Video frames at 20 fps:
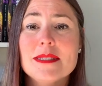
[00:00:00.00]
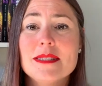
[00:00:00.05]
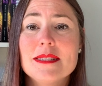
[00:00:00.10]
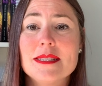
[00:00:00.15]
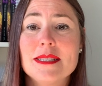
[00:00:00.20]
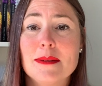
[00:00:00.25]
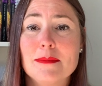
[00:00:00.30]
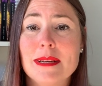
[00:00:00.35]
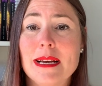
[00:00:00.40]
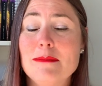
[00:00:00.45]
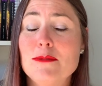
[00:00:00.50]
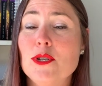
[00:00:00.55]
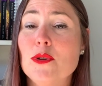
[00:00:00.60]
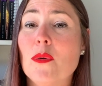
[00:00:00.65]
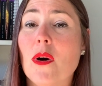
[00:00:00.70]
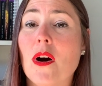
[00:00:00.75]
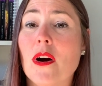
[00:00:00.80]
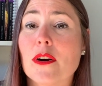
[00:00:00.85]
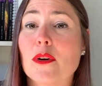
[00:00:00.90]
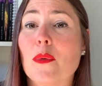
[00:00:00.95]
Sometimes you
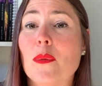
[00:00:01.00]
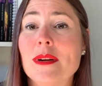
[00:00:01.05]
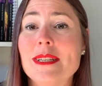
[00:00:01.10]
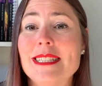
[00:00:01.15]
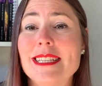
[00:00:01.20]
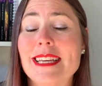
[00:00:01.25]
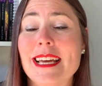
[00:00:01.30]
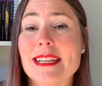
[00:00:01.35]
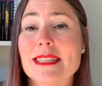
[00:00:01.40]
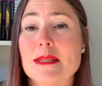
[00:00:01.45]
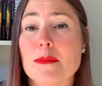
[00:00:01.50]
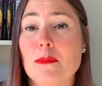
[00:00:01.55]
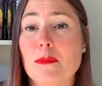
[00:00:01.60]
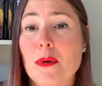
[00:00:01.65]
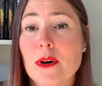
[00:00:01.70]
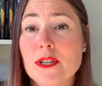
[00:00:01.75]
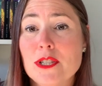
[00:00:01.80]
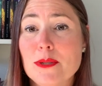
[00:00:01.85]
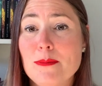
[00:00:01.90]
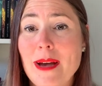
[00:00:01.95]
are going to get some
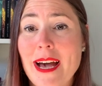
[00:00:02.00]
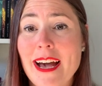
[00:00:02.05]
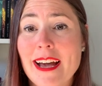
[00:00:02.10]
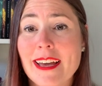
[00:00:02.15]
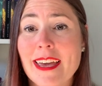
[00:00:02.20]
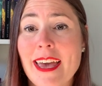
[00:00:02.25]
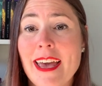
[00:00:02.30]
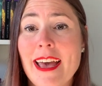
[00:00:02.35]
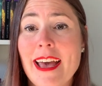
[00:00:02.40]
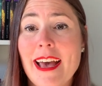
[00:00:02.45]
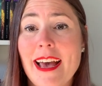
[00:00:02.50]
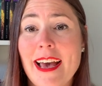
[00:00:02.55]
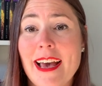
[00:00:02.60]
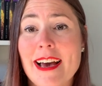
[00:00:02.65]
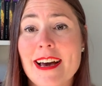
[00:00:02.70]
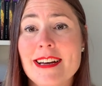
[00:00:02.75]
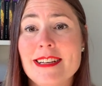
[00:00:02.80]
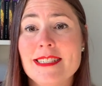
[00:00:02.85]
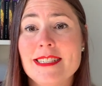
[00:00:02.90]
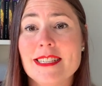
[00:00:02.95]
pushback,
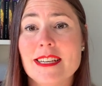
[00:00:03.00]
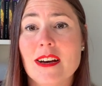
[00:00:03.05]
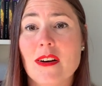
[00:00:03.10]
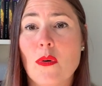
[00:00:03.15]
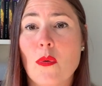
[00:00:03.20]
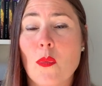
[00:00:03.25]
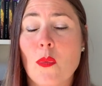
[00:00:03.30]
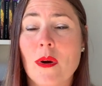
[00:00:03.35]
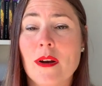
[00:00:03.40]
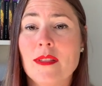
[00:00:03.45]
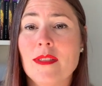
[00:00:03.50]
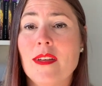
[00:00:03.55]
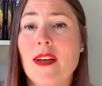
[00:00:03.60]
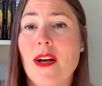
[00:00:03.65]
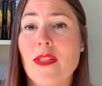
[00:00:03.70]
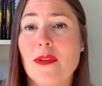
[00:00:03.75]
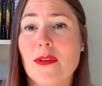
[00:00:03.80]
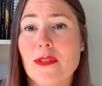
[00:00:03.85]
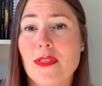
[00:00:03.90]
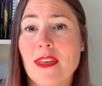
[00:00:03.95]
and one of the
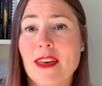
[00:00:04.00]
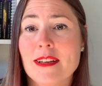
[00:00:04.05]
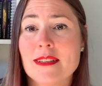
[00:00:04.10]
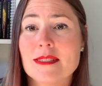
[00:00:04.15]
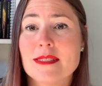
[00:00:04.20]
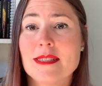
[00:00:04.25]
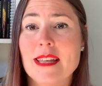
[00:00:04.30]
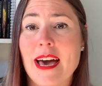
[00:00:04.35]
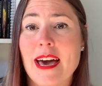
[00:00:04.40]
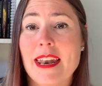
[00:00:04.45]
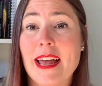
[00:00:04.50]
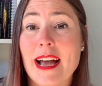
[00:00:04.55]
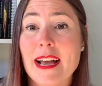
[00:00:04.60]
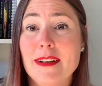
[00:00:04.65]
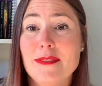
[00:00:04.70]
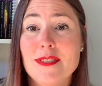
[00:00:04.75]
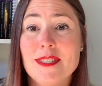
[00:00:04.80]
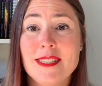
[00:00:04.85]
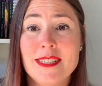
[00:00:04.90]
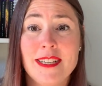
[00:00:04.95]
other things that I
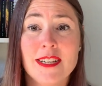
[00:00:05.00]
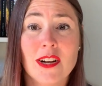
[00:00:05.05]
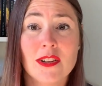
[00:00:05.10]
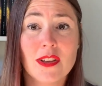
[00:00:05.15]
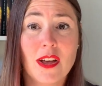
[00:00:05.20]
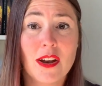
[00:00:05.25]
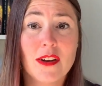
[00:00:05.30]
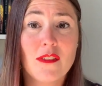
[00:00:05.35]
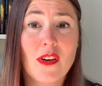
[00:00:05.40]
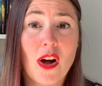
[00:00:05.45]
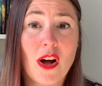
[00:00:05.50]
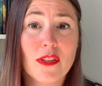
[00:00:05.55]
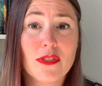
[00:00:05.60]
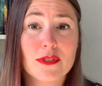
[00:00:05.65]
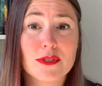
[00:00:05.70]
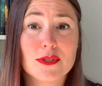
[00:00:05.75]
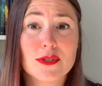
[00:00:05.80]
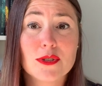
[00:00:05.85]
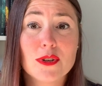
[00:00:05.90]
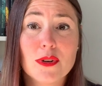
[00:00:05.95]
have seen a lot of
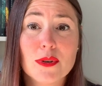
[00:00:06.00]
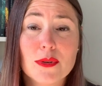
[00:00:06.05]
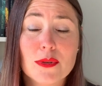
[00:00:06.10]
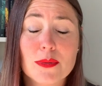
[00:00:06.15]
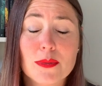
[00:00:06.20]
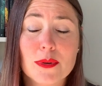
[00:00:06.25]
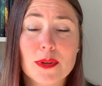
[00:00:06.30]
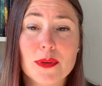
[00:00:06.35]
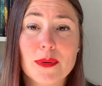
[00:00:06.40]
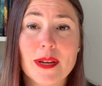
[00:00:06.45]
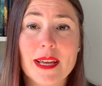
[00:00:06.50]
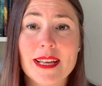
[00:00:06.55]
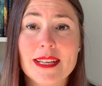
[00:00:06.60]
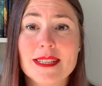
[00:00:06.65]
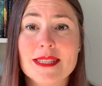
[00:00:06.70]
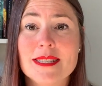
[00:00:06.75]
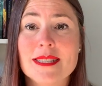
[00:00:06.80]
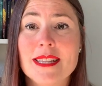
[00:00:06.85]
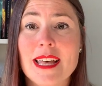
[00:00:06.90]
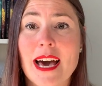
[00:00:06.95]
authors go through
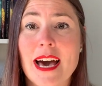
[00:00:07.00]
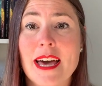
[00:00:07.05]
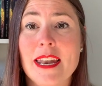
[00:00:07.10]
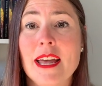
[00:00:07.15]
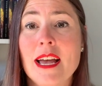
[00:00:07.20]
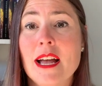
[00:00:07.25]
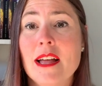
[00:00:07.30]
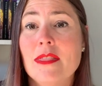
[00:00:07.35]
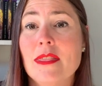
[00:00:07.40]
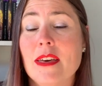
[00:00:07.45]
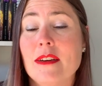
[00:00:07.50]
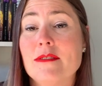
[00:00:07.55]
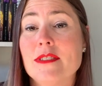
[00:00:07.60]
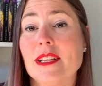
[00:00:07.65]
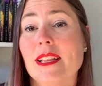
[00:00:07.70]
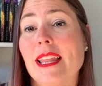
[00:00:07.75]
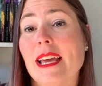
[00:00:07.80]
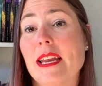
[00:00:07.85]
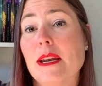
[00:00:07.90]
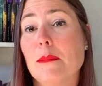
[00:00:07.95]
is that they've
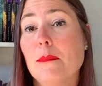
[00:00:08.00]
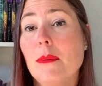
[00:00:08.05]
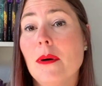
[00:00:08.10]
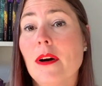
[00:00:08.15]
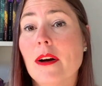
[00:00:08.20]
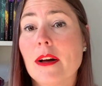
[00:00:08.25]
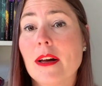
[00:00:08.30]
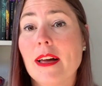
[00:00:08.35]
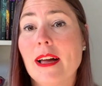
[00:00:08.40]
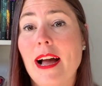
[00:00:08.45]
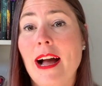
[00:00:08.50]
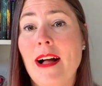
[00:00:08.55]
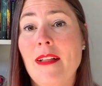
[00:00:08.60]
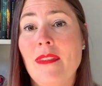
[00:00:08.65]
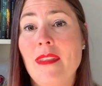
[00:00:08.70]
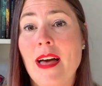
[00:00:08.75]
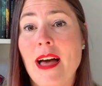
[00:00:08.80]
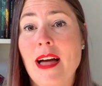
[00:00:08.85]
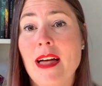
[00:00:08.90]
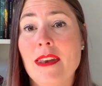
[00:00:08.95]
delayed a book and
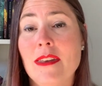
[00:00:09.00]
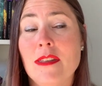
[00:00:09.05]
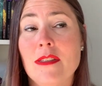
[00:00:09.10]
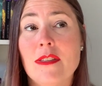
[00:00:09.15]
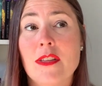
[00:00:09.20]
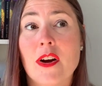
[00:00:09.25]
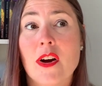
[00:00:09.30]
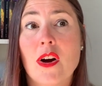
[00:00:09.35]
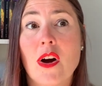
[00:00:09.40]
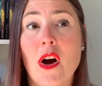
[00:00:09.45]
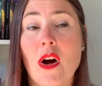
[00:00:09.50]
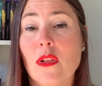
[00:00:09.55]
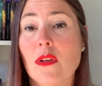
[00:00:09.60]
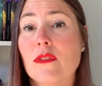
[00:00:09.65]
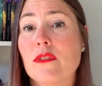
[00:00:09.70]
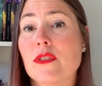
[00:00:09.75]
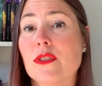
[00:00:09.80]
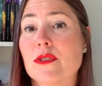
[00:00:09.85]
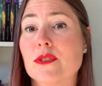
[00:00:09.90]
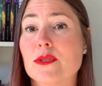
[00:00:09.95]
then they're all
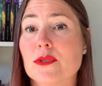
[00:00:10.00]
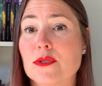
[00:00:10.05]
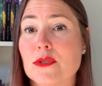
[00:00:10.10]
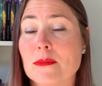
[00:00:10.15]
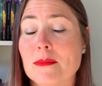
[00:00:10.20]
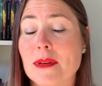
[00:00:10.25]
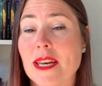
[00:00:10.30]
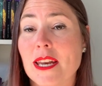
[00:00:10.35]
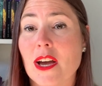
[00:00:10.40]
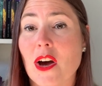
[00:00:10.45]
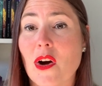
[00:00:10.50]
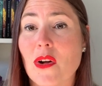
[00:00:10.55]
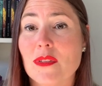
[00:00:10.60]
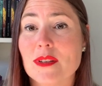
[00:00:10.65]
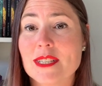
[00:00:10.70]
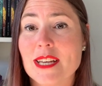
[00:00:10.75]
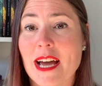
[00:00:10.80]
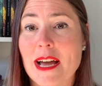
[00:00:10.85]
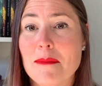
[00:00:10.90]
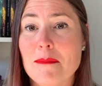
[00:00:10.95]
over their social media all the
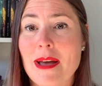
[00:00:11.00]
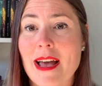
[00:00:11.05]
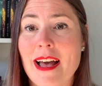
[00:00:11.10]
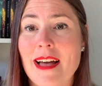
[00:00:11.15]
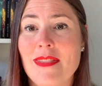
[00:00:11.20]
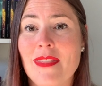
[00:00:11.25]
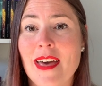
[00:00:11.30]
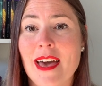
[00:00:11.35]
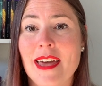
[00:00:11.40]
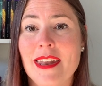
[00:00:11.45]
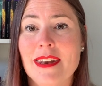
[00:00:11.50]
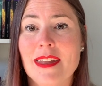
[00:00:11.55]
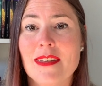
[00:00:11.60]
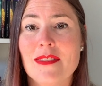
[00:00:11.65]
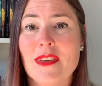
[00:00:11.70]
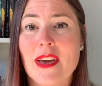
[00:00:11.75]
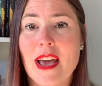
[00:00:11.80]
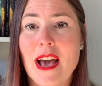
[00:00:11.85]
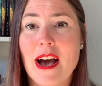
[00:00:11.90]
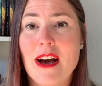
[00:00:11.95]
time. And then
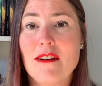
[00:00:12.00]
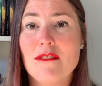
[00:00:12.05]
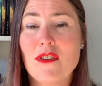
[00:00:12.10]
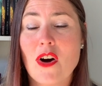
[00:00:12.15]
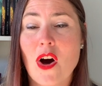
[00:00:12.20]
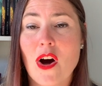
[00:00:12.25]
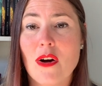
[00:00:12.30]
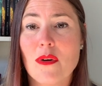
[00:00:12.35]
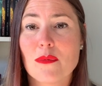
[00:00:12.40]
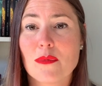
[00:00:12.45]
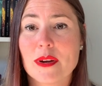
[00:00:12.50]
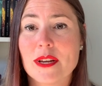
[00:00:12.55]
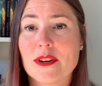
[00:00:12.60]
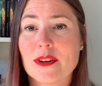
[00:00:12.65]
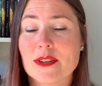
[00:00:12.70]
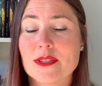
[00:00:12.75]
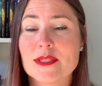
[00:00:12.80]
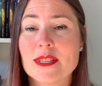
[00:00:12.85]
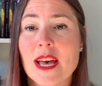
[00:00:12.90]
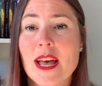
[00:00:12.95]
they have
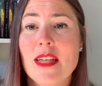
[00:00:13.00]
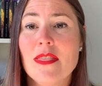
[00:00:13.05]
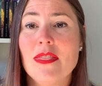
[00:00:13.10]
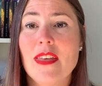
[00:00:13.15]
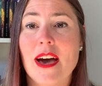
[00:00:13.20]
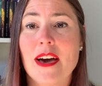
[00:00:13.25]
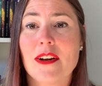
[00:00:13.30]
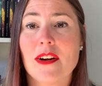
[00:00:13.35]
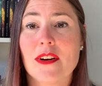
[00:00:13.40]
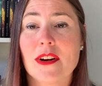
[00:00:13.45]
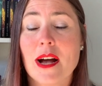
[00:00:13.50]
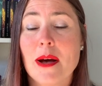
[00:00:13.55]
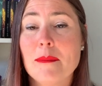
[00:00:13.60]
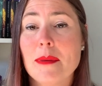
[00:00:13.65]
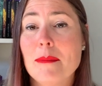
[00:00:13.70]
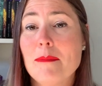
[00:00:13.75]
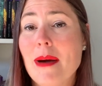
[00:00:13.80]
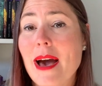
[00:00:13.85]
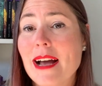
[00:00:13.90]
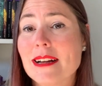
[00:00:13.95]
readers that are
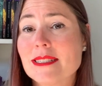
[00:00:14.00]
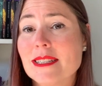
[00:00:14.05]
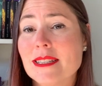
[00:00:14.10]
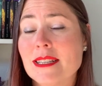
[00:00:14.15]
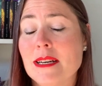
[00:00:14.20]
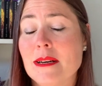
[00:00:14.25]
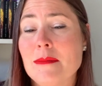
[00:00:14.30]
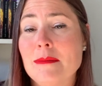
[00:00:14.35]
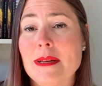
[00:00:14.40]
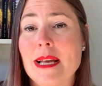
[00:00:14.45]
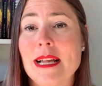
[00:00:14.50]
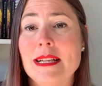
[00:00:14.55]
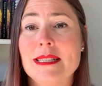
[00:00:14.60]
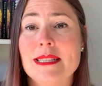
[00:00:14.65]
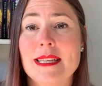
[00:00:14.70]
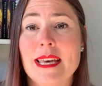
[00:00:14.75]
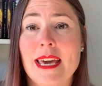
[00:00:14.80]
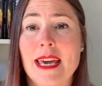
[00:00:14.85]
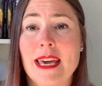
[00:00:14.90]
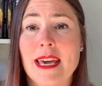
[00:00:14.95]
coming back to them and
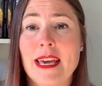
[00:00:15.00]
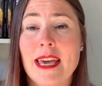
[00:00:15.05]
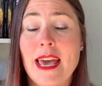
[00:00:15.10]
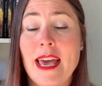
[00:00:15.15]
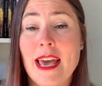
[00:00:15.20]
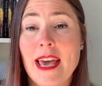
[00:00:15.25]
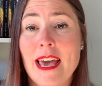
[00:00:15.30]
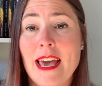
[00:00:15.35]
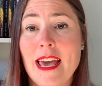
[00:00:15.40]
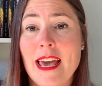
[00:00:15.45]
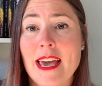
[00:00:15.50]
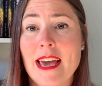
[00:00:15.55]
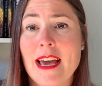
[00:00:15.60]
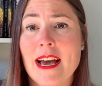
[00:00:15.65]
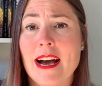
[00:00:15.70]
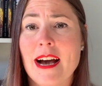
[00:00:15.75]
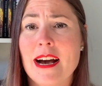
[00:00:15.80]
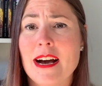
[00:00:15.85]
saying, hey,